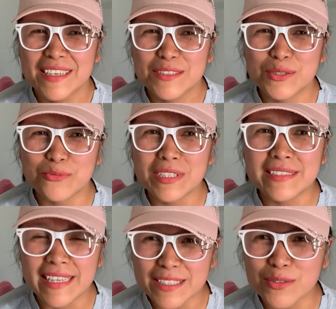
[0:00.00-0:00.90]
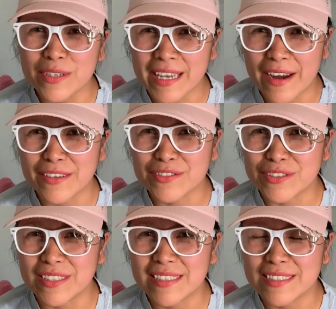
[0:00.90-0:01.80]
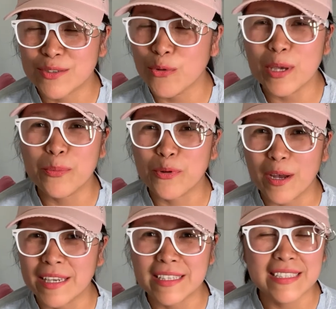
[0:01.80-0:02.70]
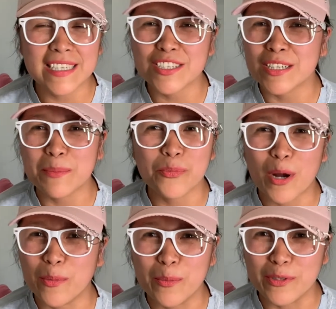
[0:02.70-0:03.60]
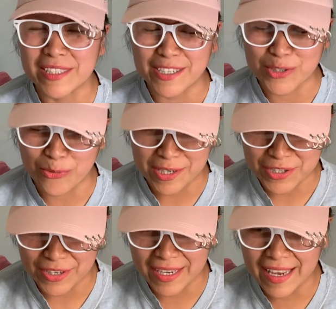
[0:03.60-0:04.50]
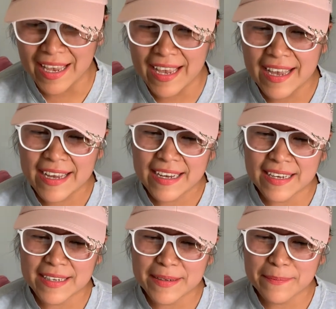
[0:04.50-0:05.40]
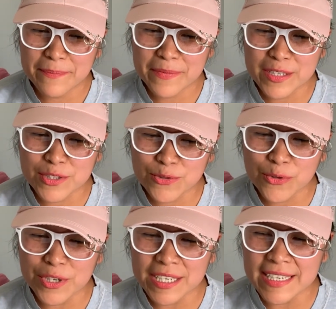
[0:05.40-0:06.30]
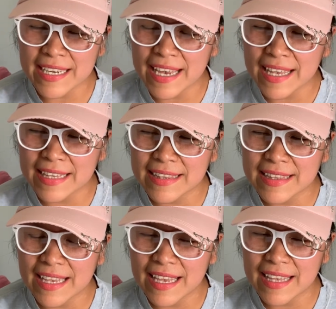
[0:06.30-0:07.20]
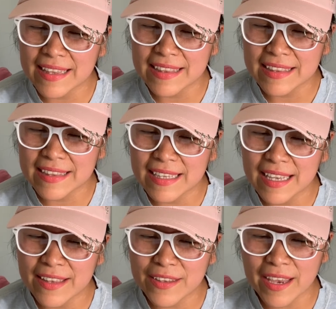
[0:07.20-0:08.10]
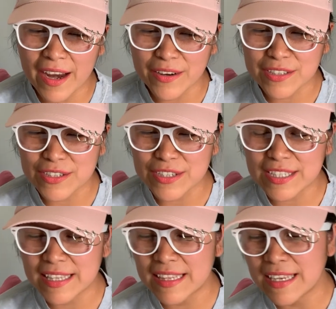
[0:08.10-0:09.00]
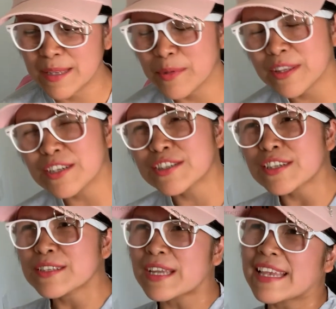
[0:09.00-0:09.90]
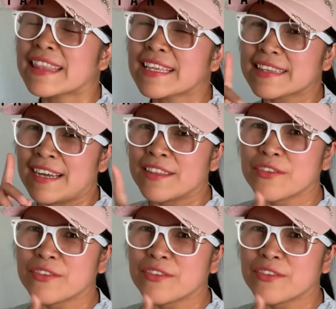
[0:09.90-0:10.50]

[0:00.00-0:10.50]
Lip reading: to relate to a character that's so in such an improbable situation. The story and the characters there's, I think, the